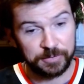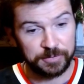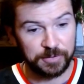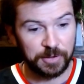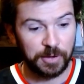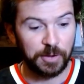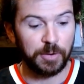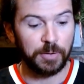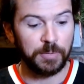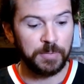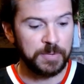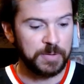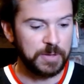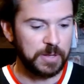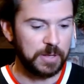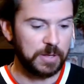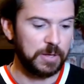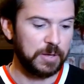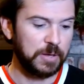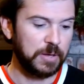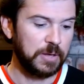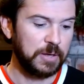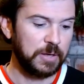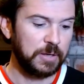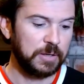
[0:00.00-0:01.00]
So
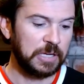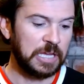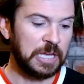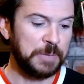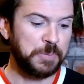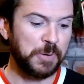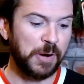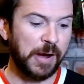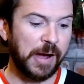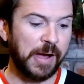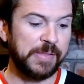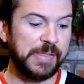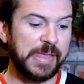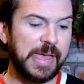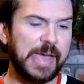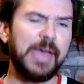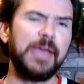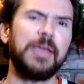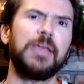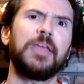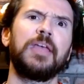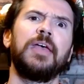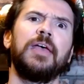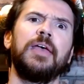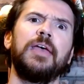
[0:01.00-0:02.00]
keep your eye on
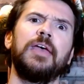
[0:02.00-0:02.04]
that.